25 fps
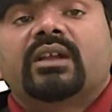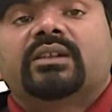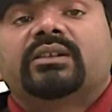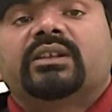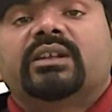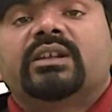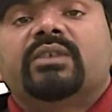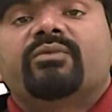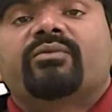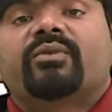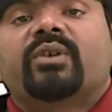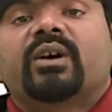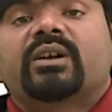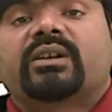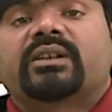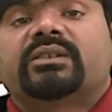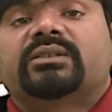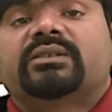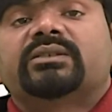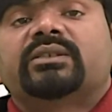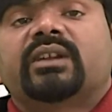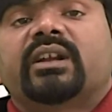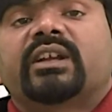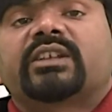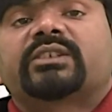Then you've got
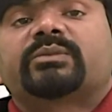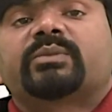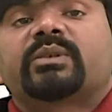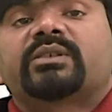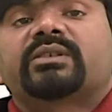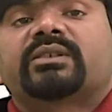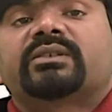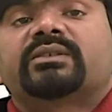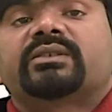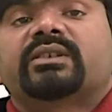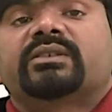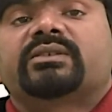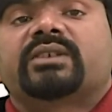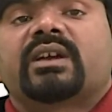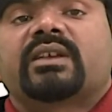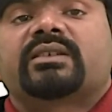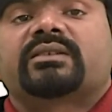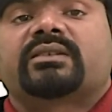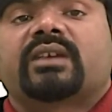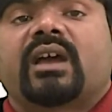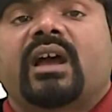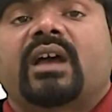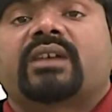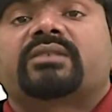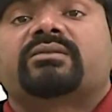another expression such
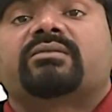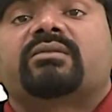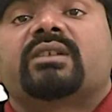as a